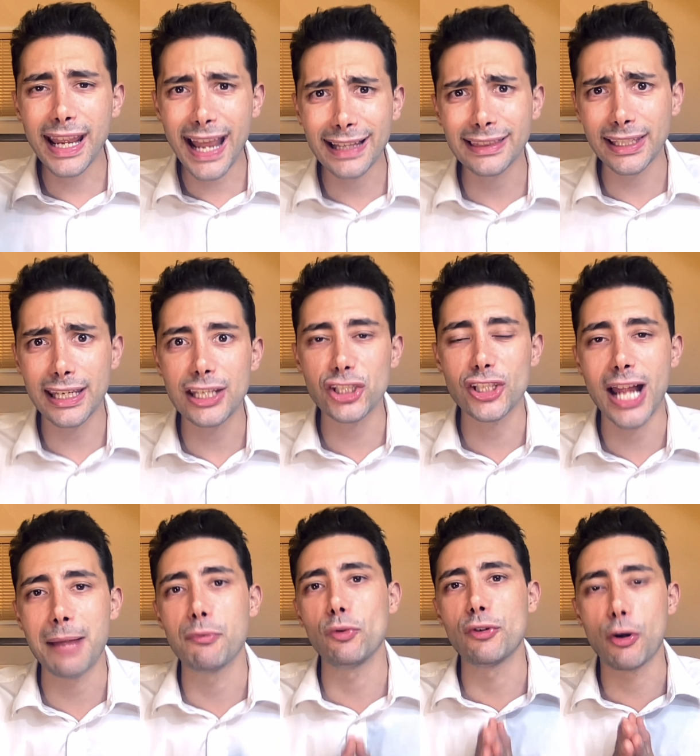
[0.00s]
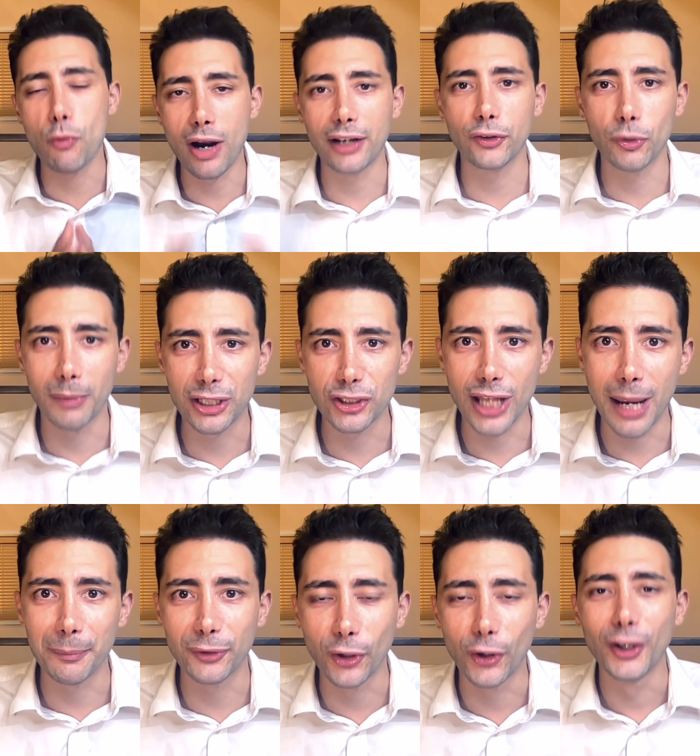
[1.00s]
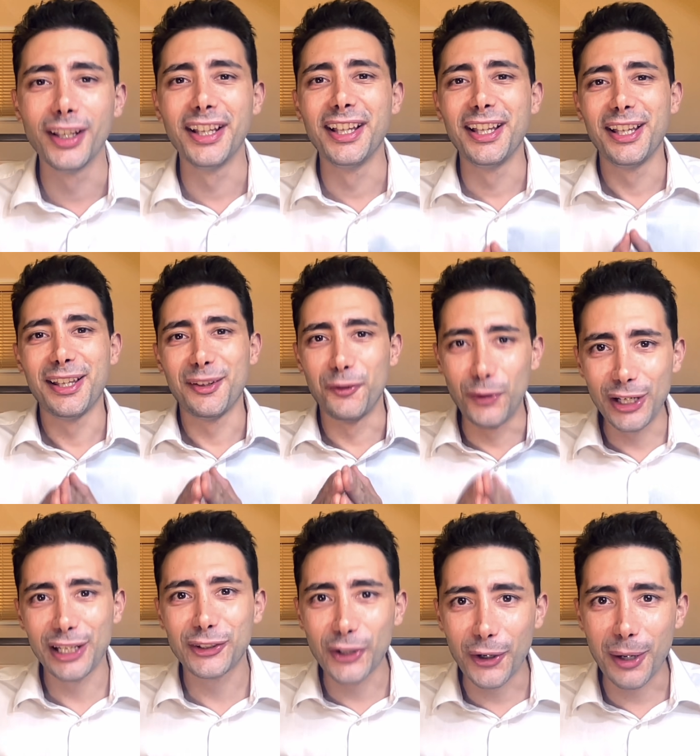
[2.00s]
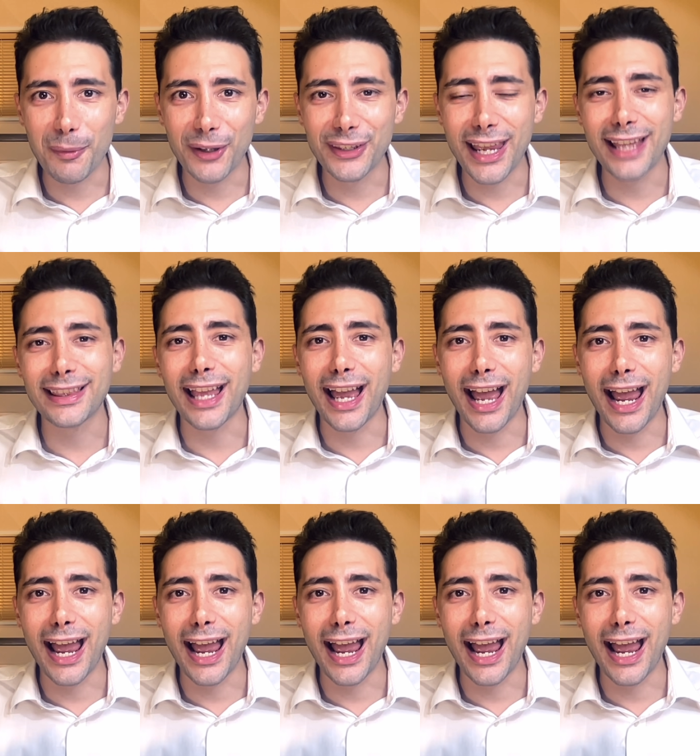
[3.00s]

cutting each time would require so much time. So really sorry about that.